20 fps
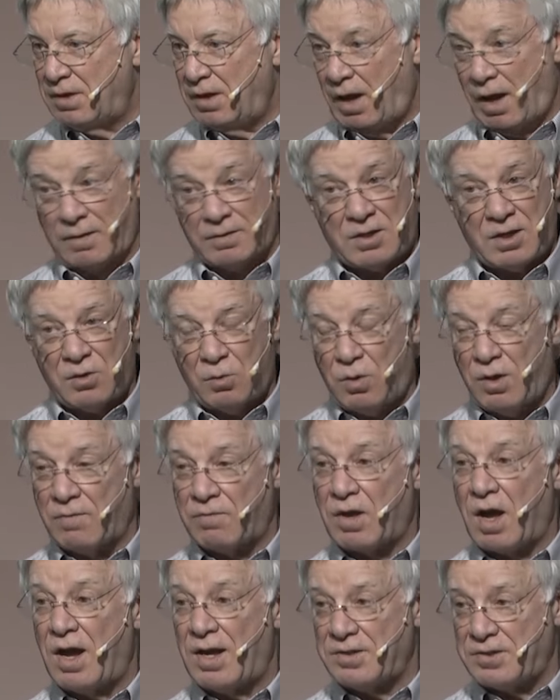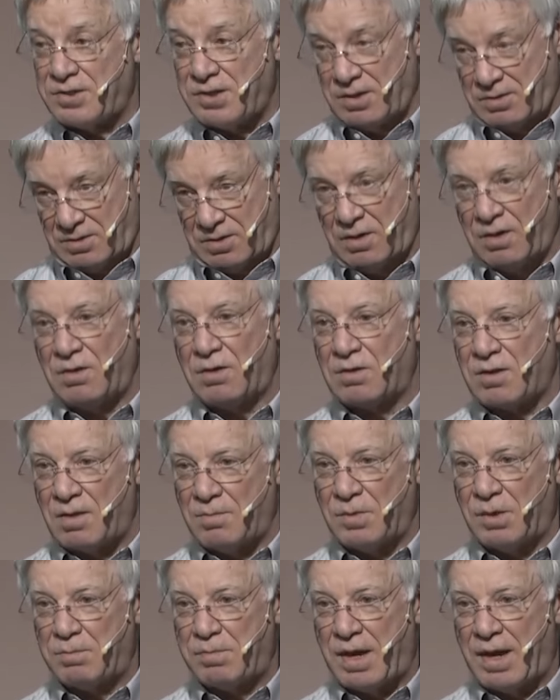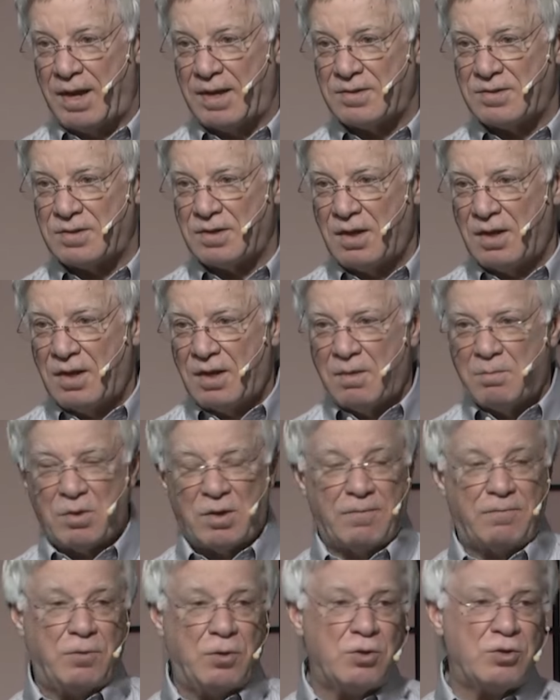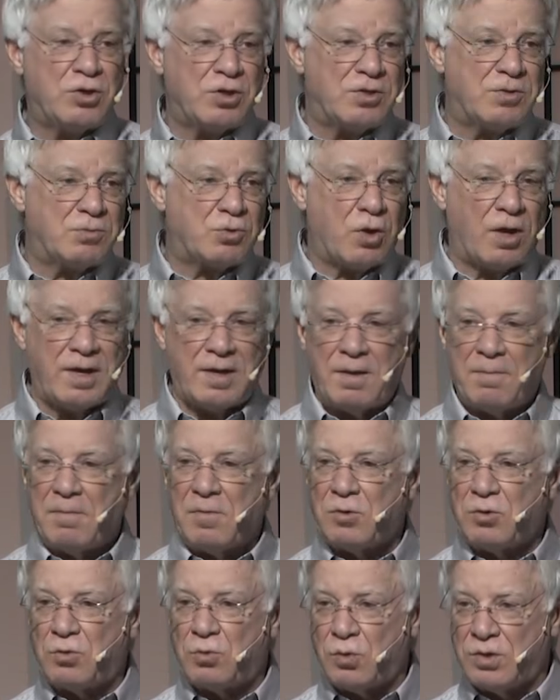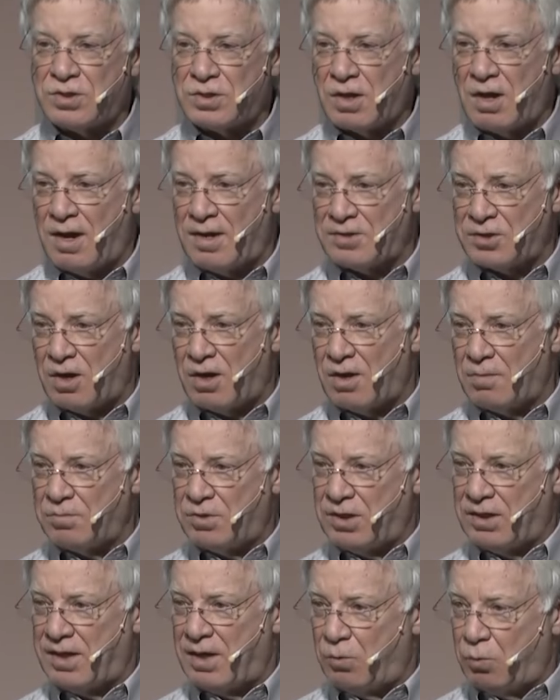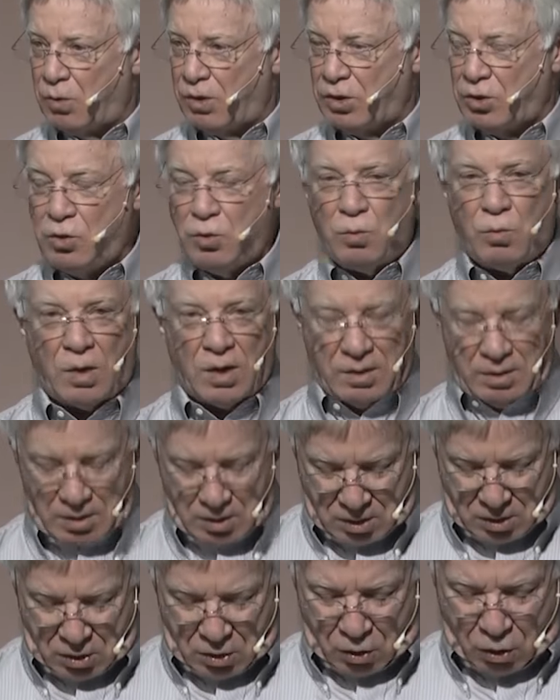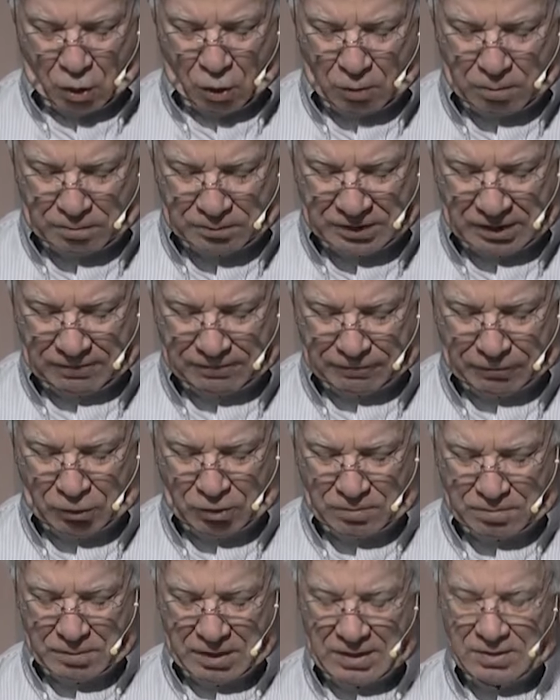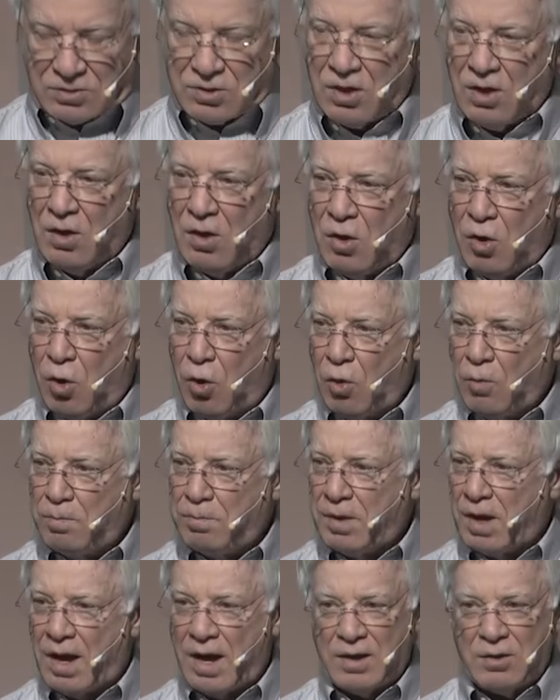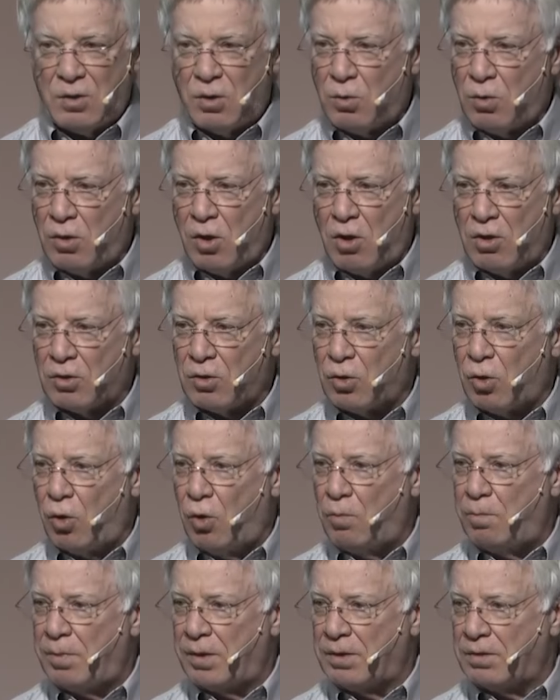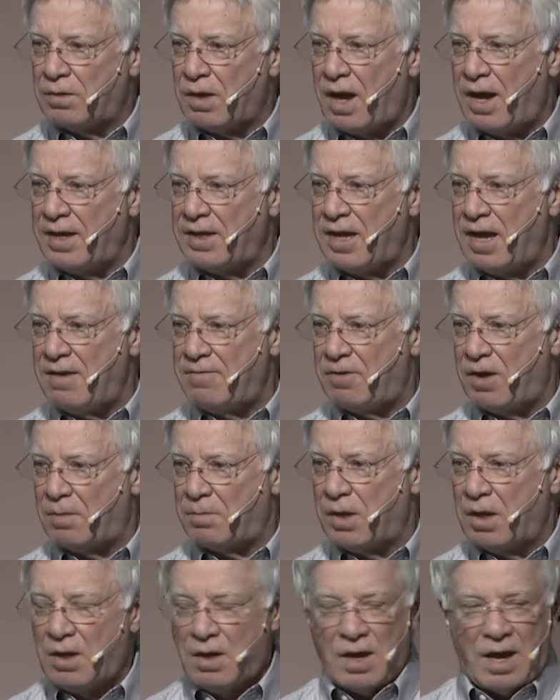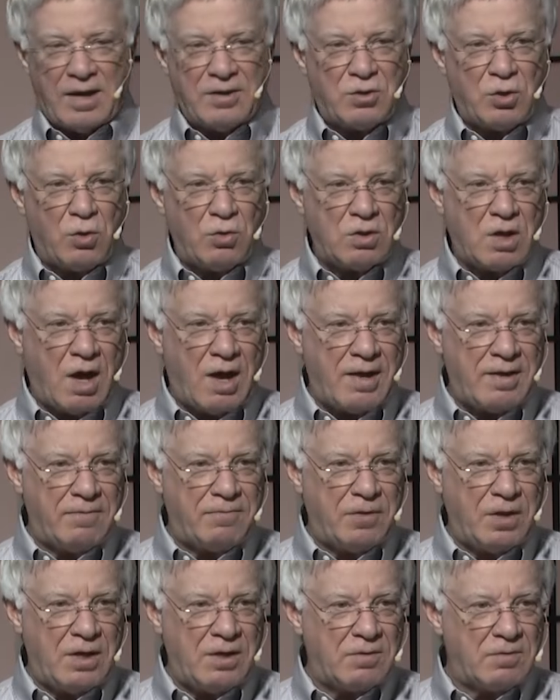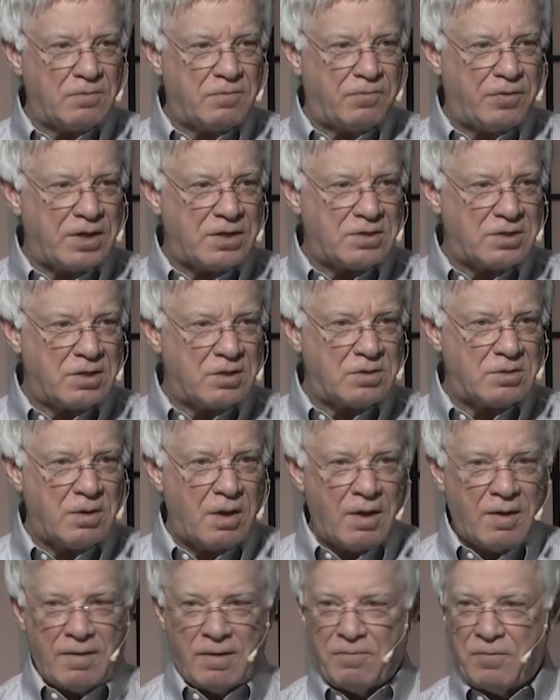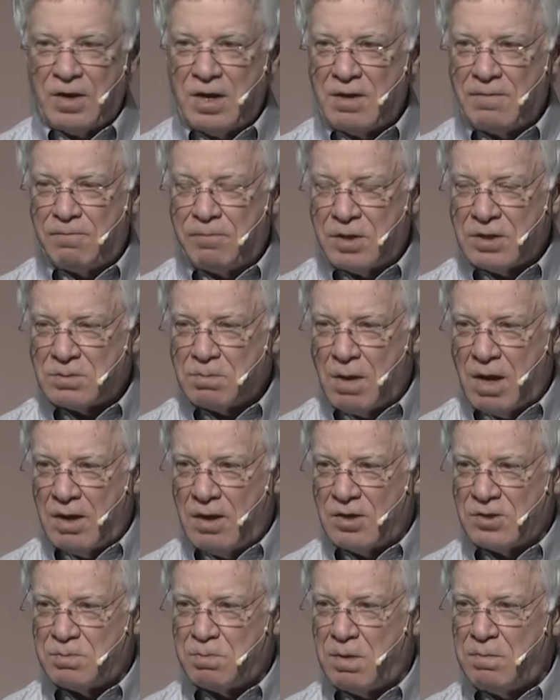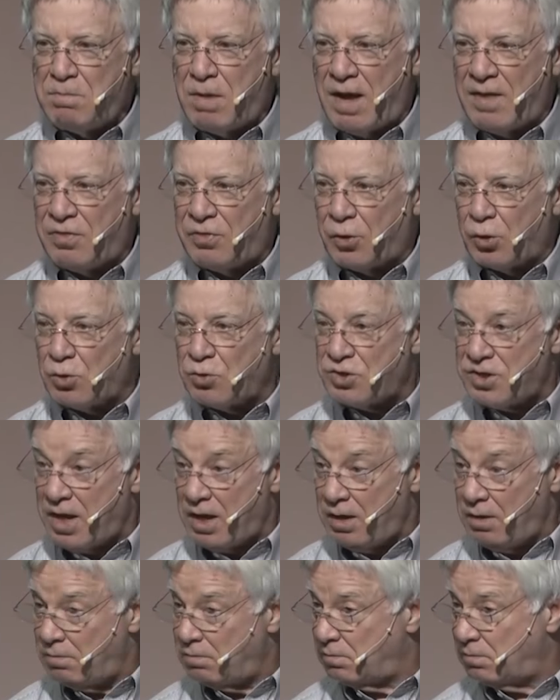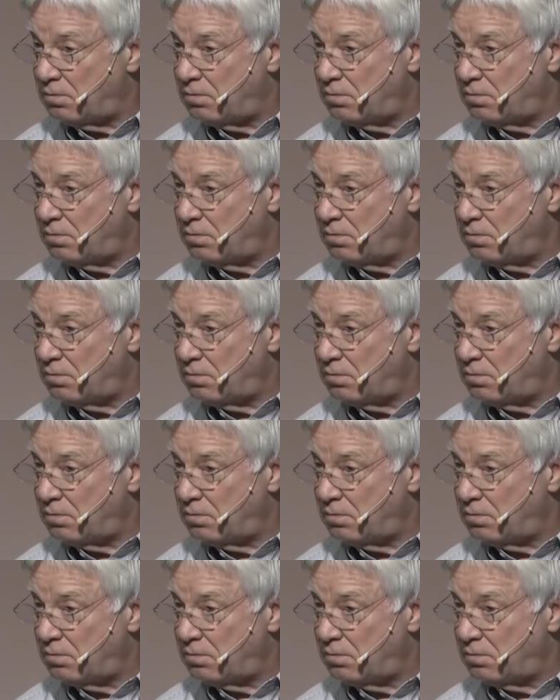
I'll tell you what, if God says it, it'll come to pass. But if you're just trying to twist God's arm to get what you want, hope deferred means hope I no longer open. I gave up. I told God if he didn't fix this, if he didn't fix my husband by Thursday,